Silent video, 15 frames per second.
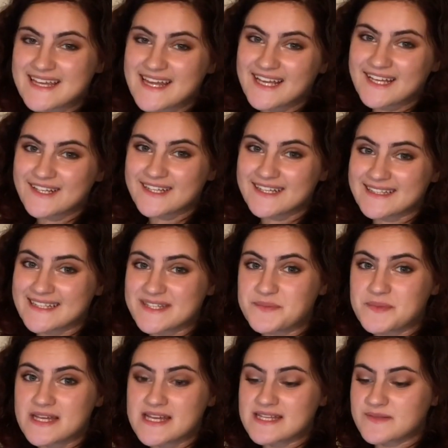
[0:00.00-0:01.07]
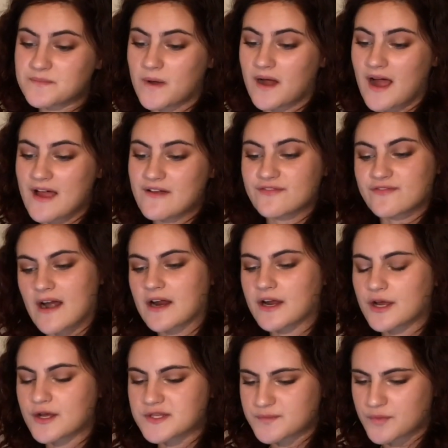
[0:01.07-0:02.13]
take a look at this piece by
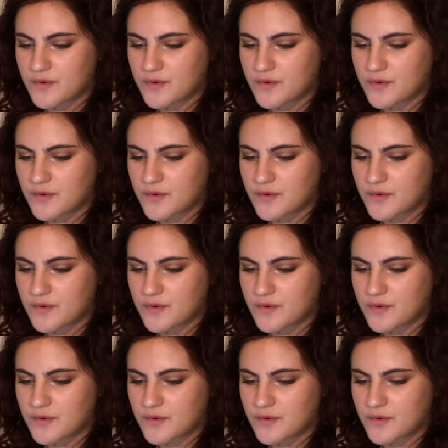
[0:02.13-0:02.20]
Franco's